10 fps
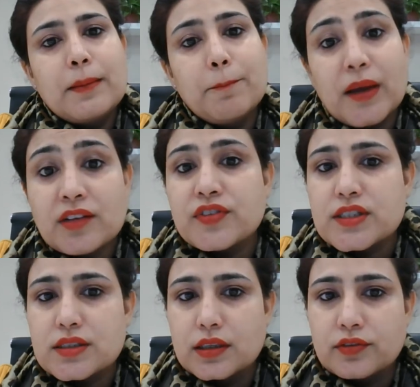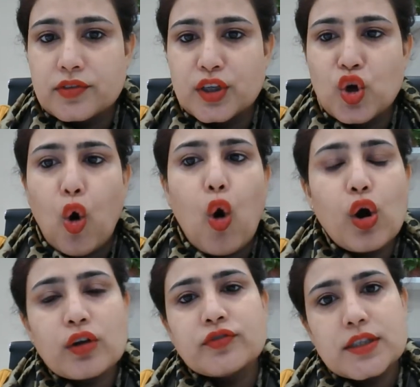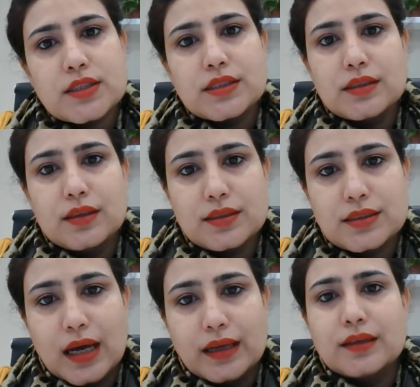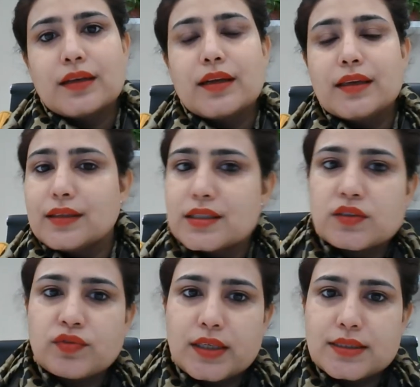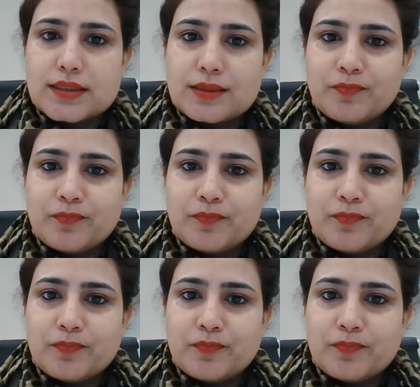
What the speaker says: benefits delivery, all of this is done in this phase.